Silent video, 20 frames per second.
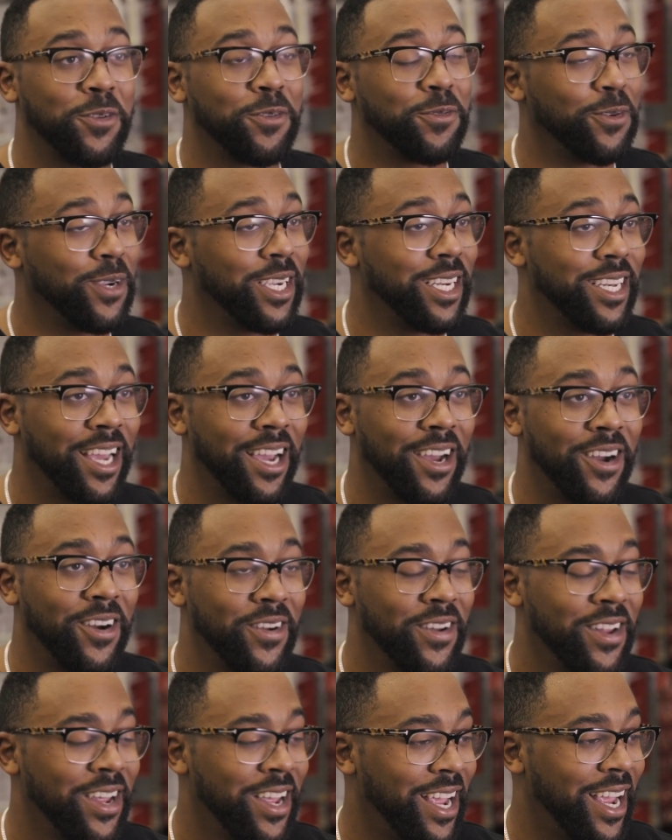freaked
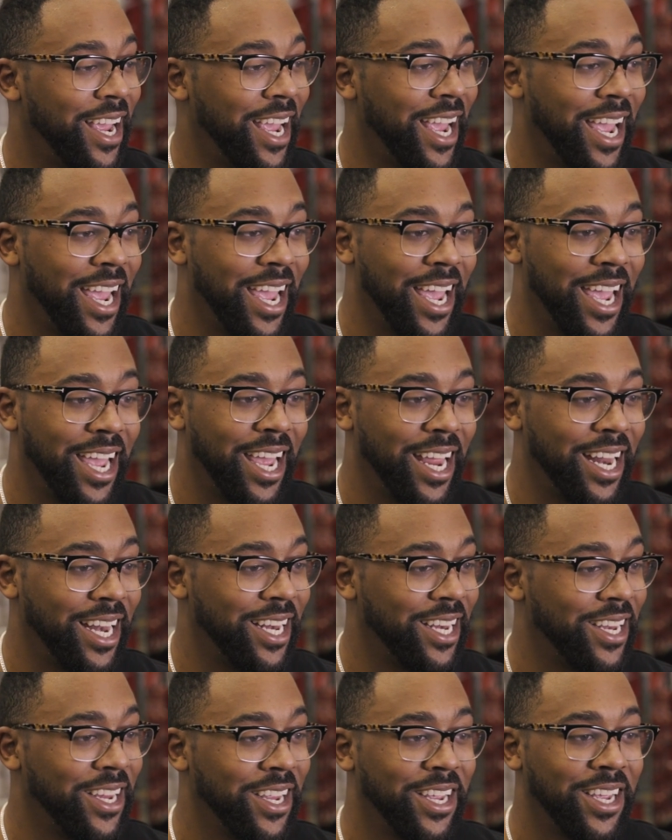out,
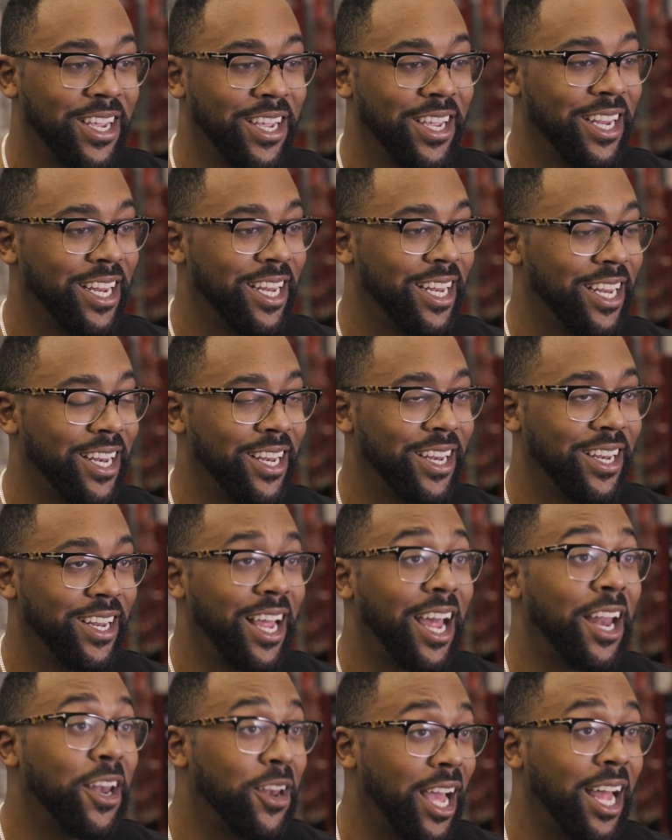and
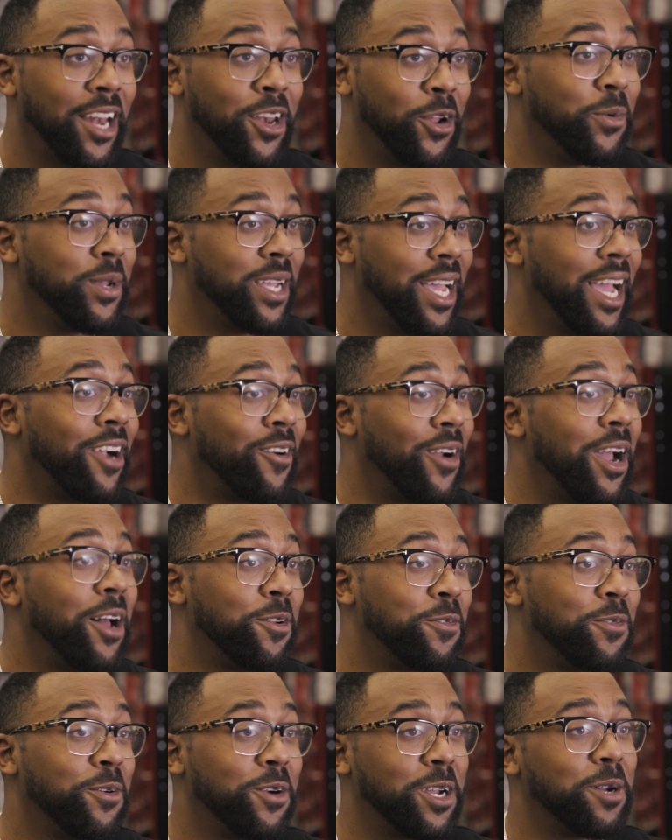I, I, know we got
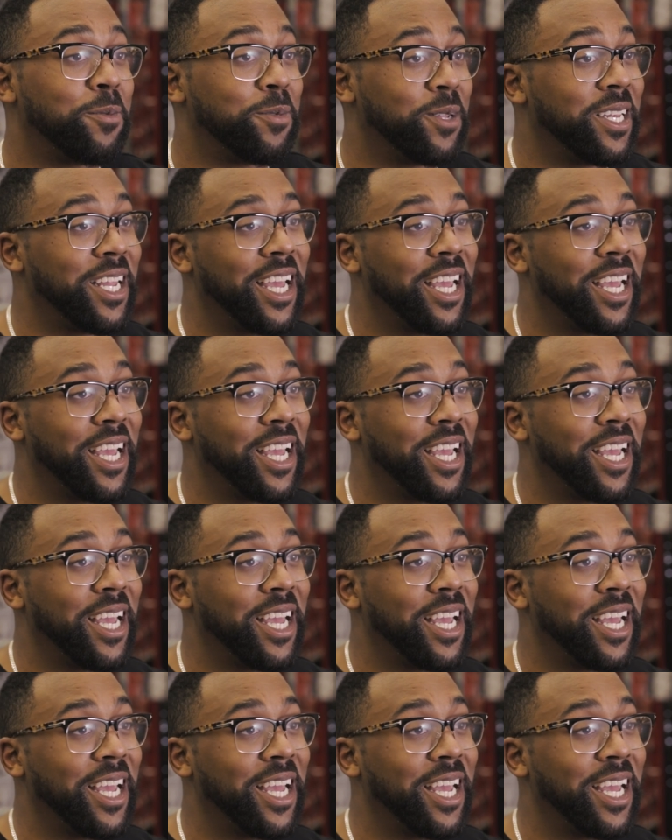grounded for a couple of